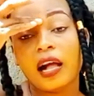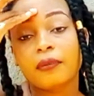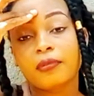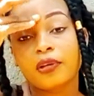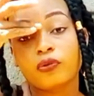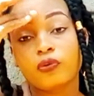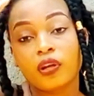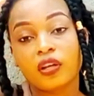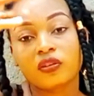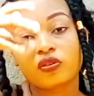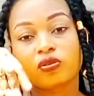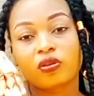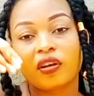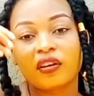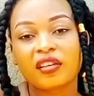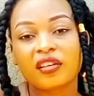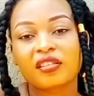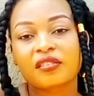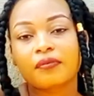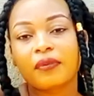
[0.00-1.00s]
I'll be doing
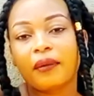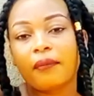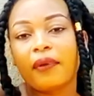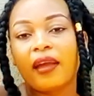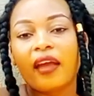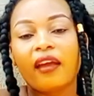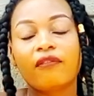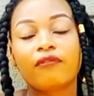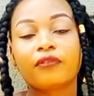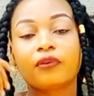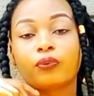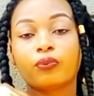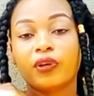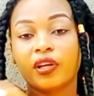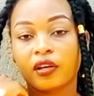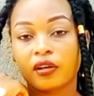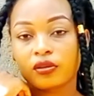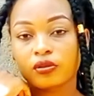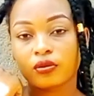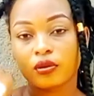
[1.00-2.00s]
stories maybe every
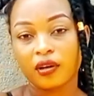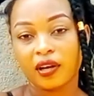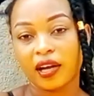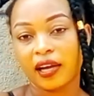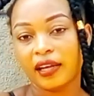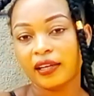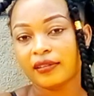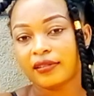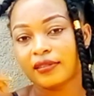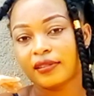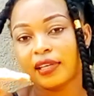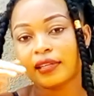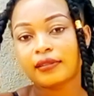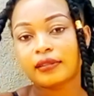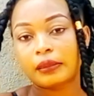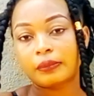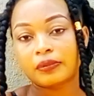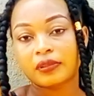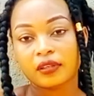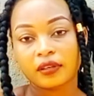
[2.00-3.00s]
week. So guys, just
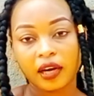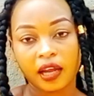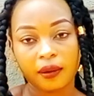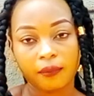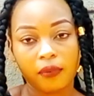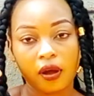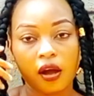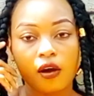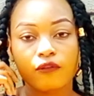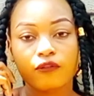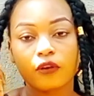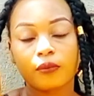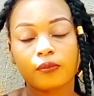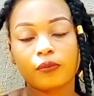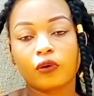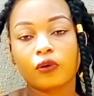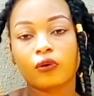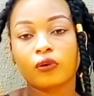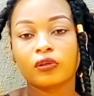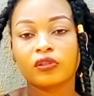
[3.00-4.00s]
subscribe for
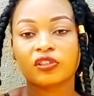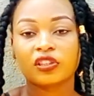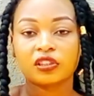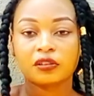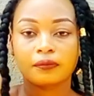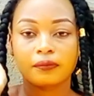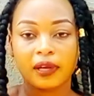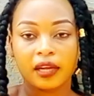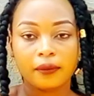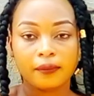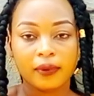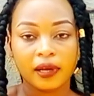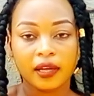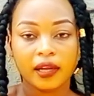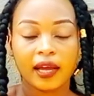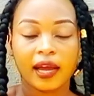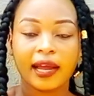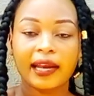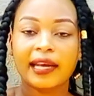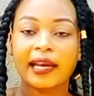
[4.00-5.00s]
more content. Bye
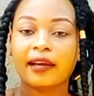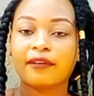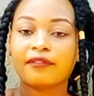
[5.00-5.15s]
bye. I love